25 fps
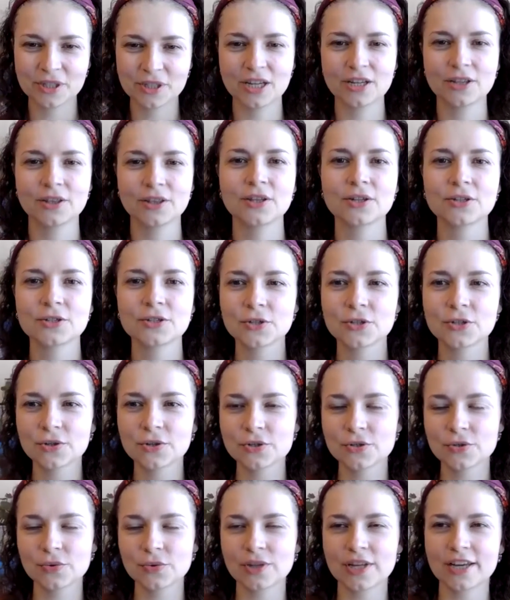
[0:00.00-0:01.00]
And there's
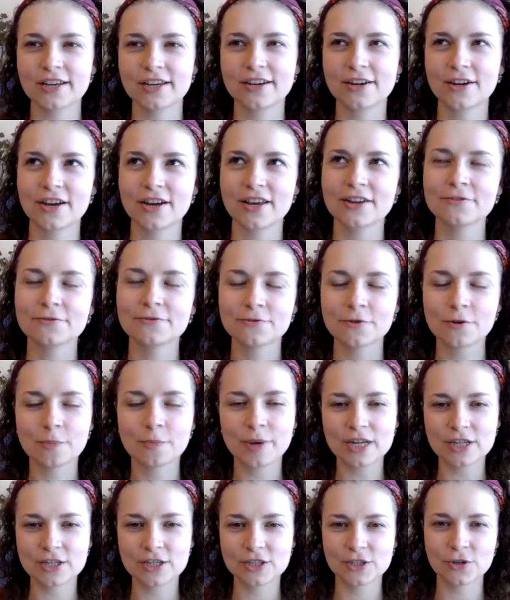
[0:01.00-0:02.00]
also like
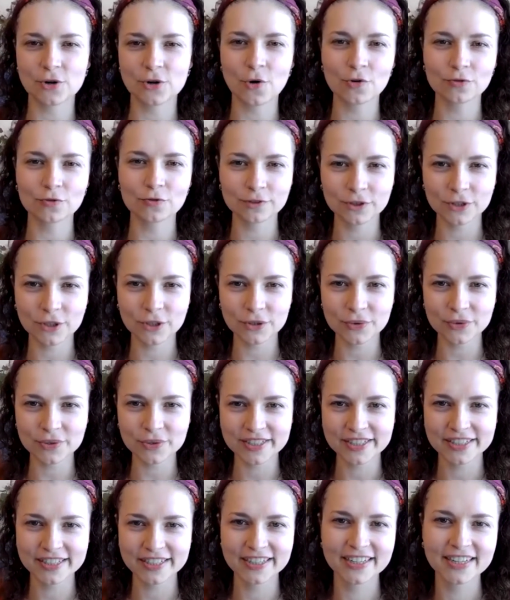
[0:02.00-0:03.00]
information overload.